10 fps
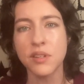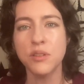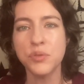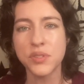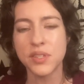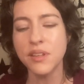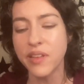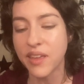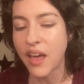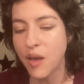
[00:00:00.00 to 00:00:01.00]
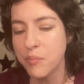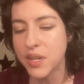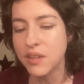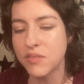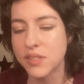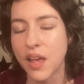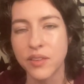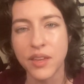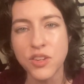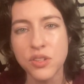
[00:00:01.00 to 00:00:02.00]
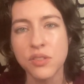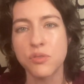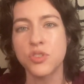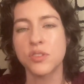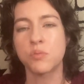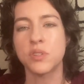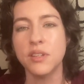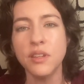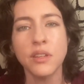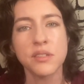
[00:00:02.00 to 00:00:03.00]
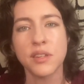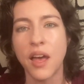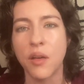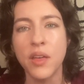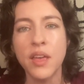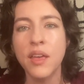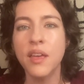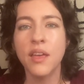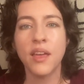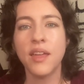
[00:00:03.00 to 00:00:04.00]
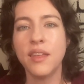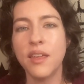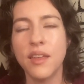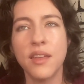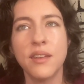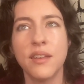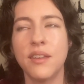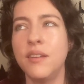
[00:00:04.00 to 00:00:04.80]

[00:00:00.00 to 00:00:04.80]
and you see how many of these allegations are just ridiculous, and how... And